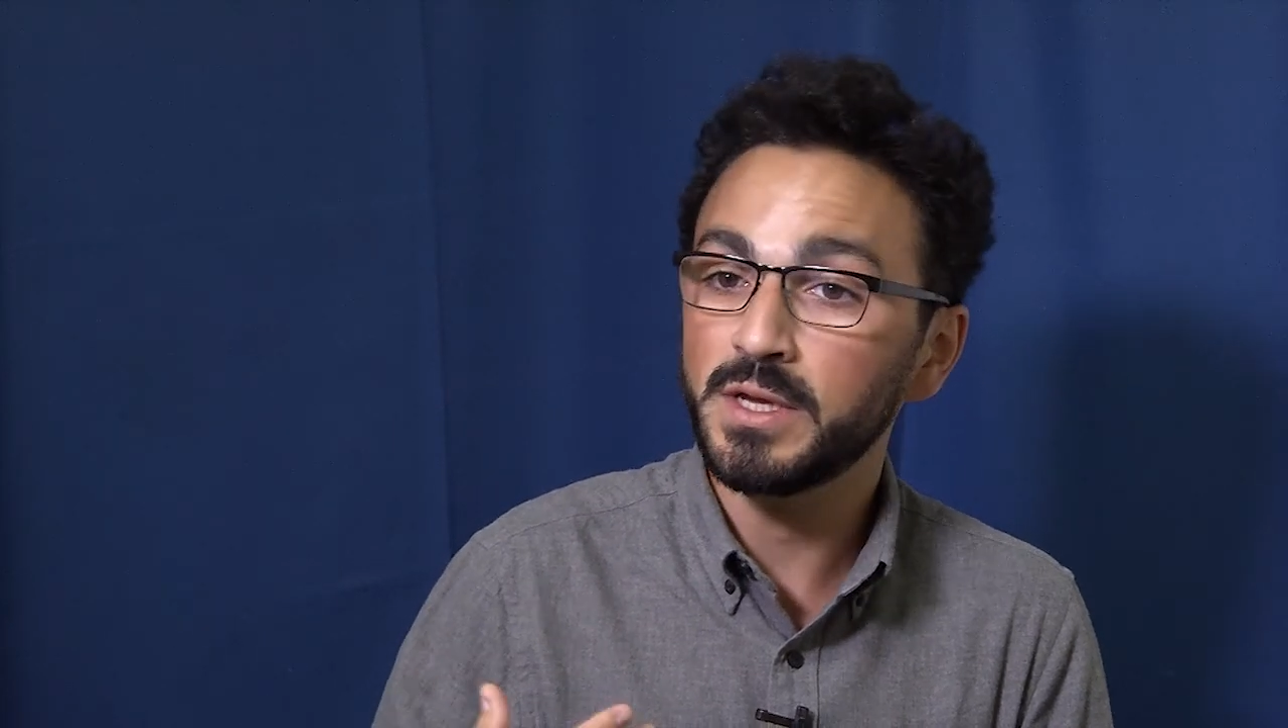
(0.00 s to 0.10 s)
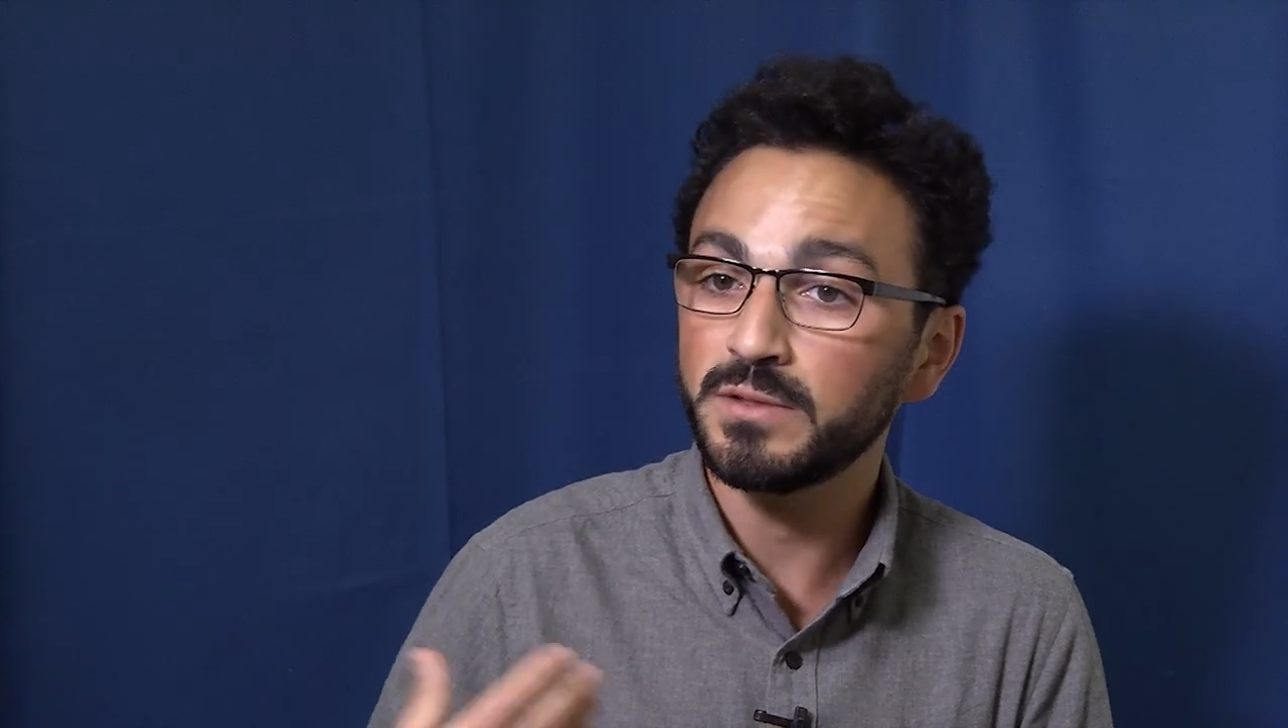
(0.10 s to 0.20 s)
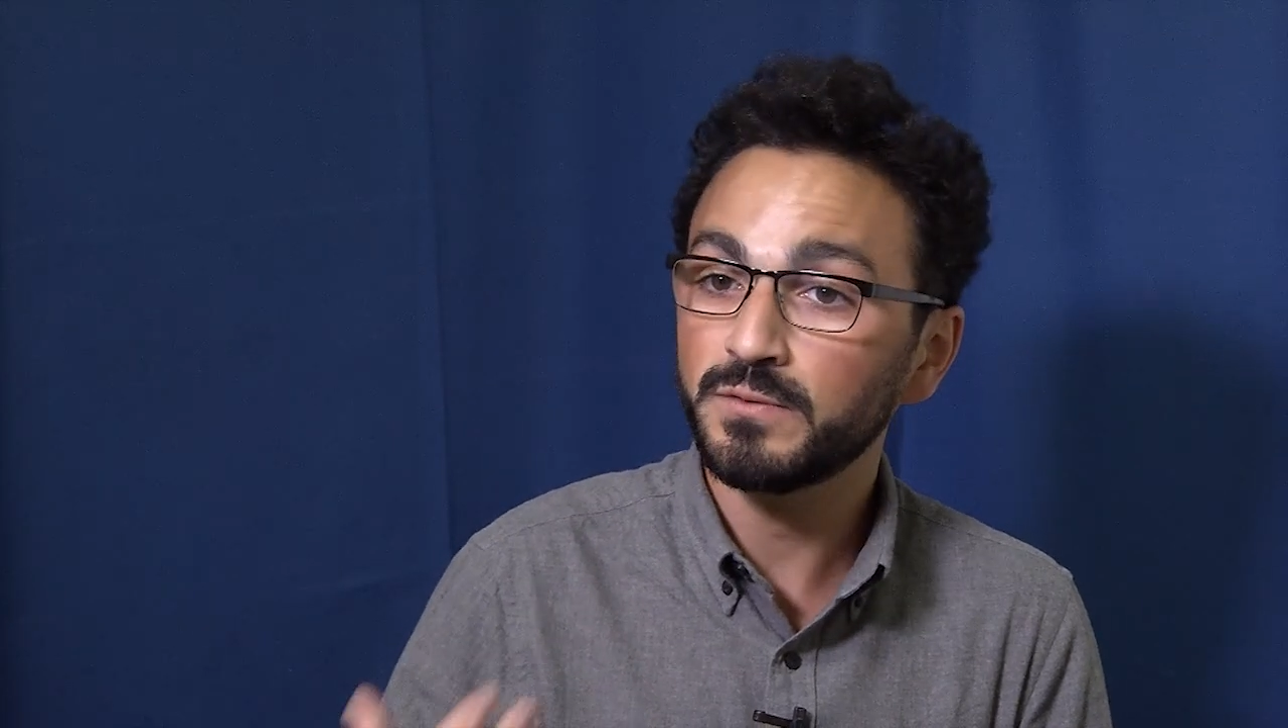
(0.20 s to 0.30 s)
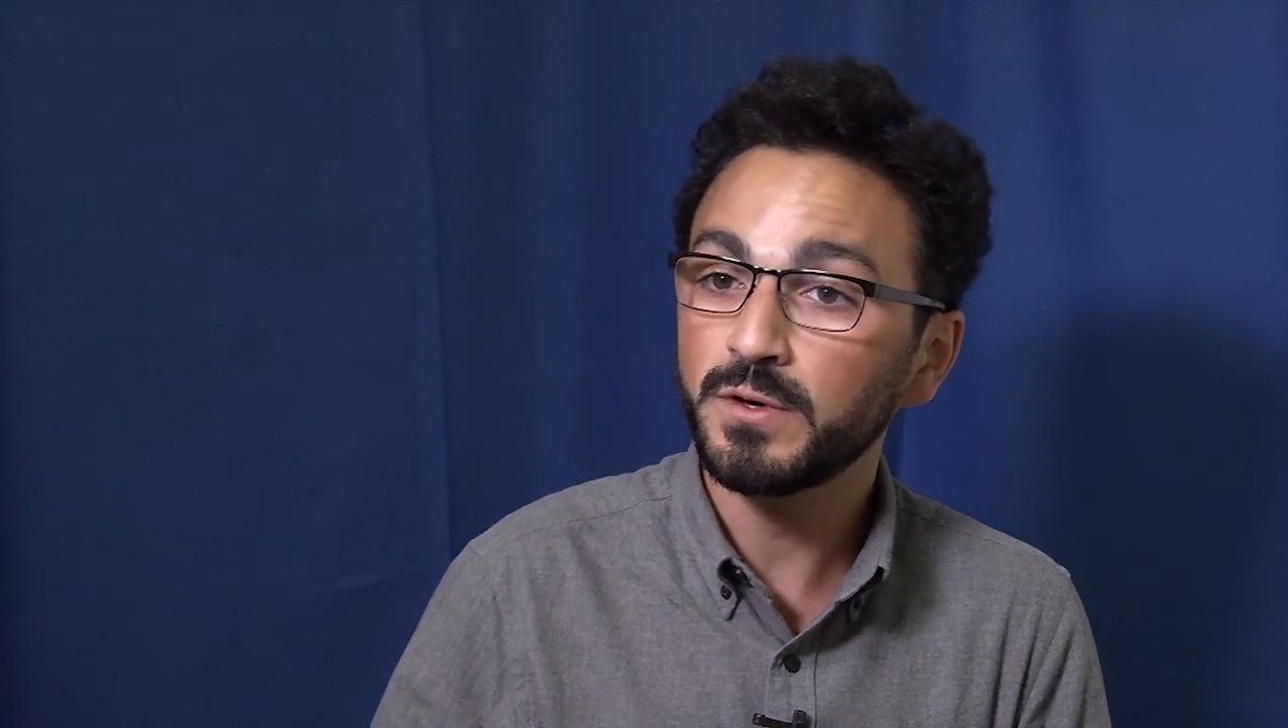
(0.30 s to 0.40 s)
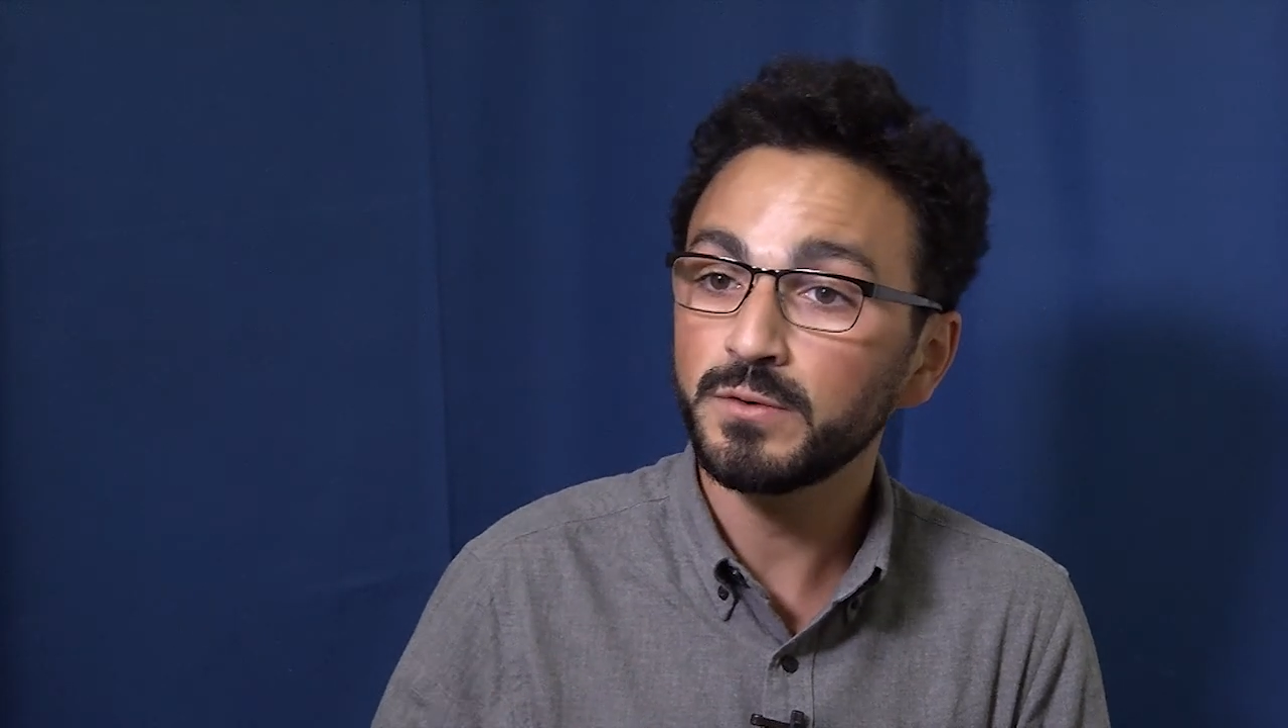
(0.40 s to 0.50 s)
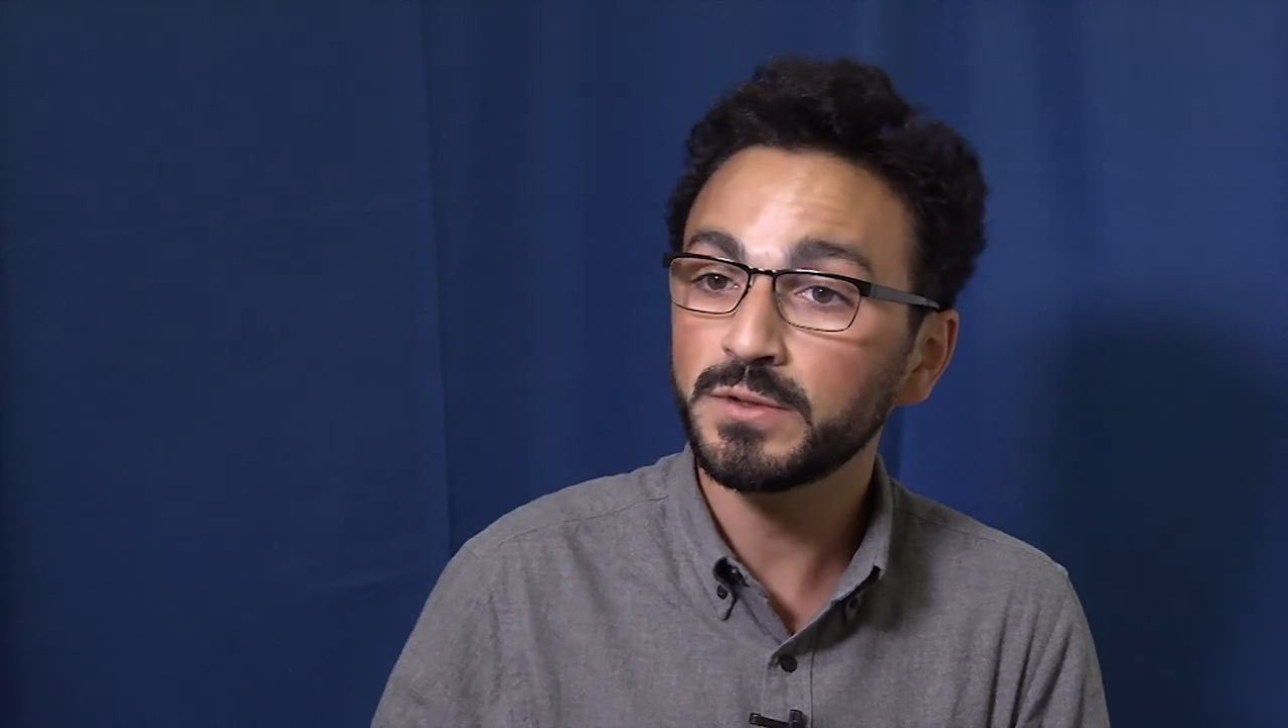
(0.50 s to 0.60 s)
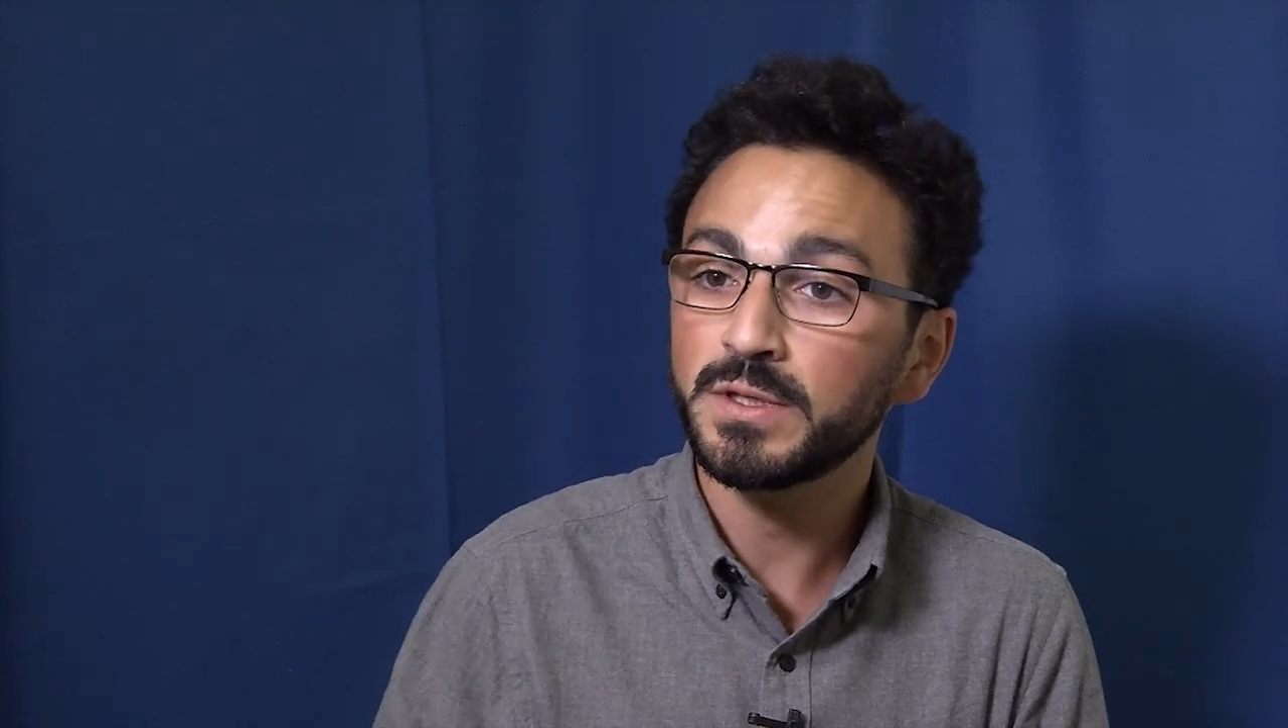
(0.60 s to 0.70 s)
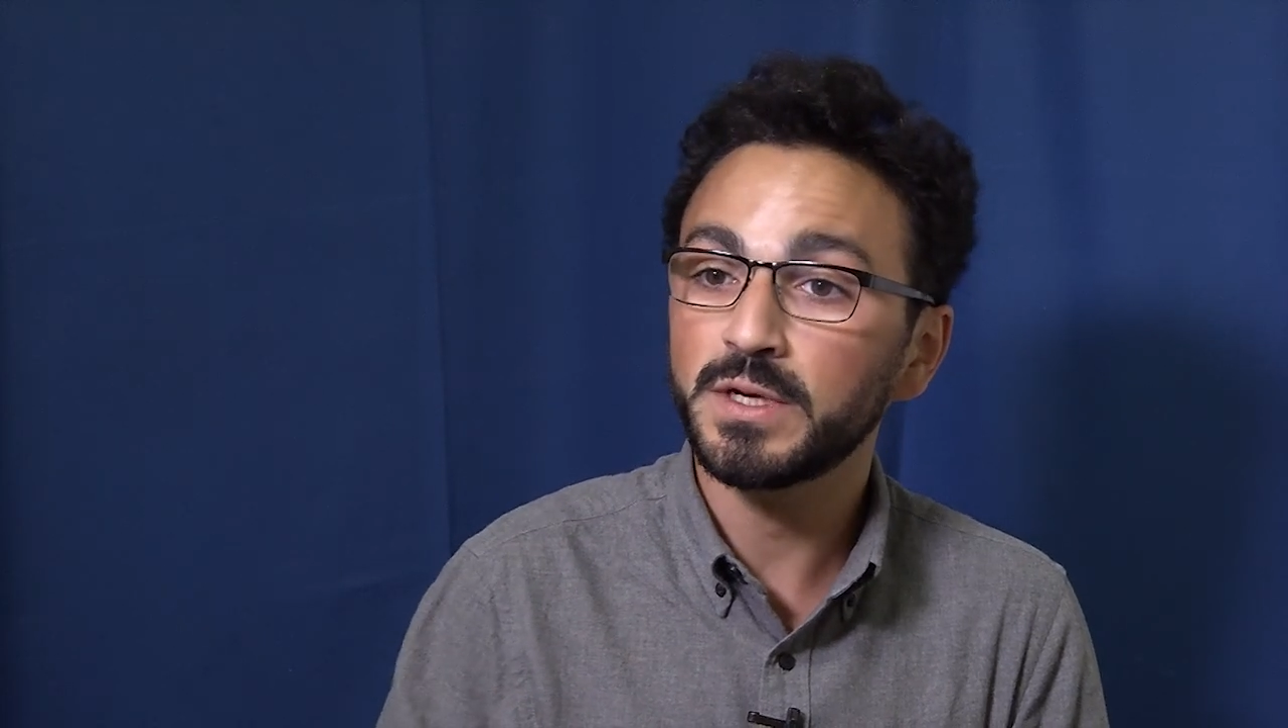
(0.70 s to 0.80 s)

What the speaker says: is frozen,